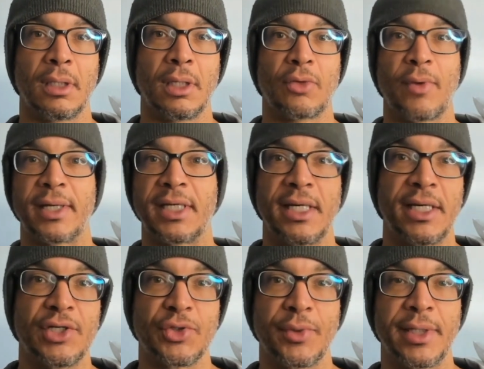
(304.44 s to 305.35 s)
correcting
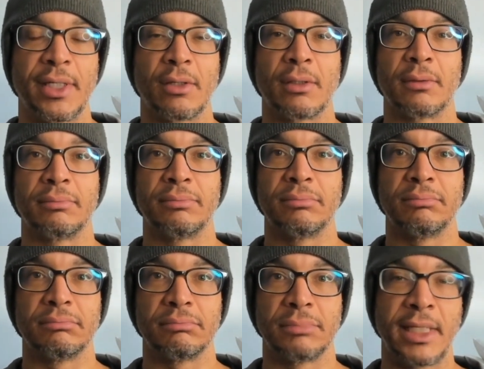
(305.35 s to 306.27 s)
injury or
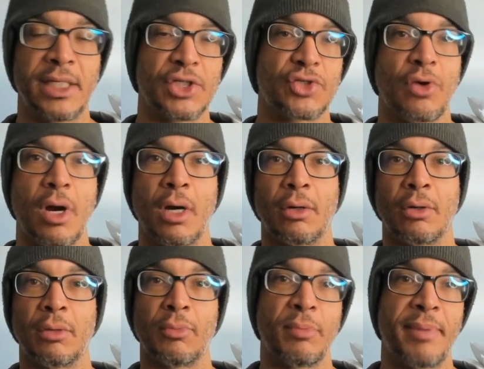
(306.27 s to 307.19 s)
getting stronger
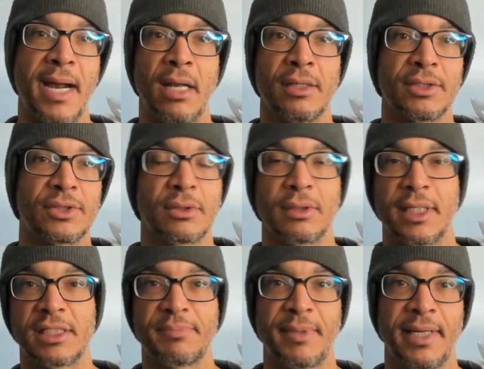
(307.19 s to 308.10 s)
or more balanced or
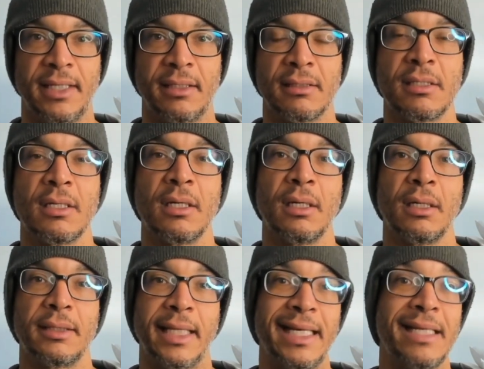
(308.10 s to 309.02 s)
less pain,
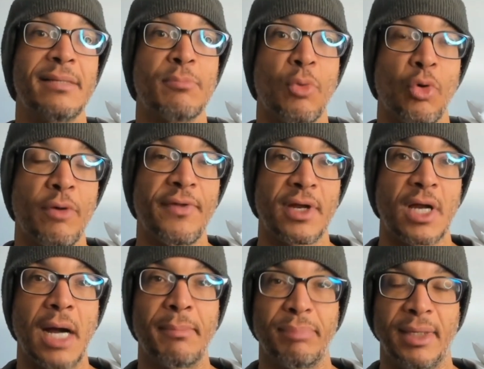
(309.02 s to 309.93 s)
they need more of the
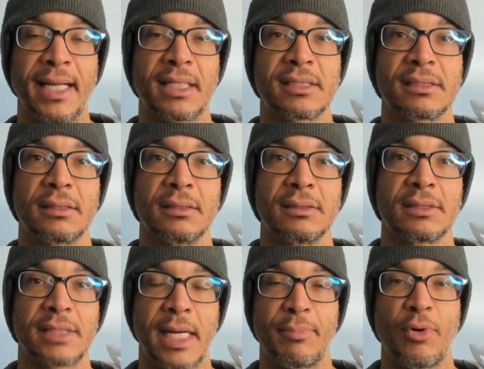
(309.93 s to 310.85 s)
complex
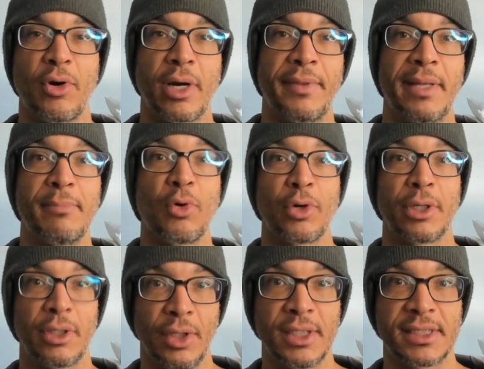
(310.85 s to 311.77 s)
type program. They need more
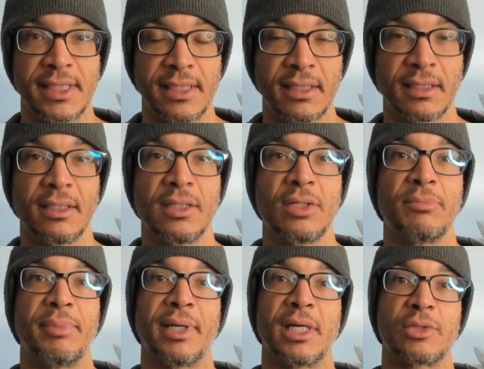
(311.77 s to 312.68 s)
holistic,
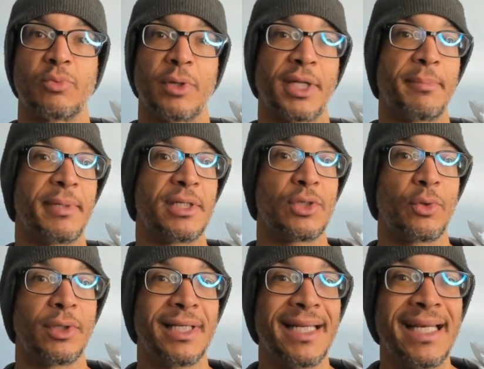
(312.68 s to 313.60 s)
because what they've been
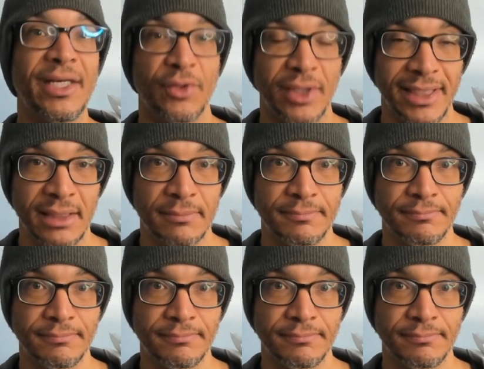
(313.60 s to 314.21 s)
doing linearly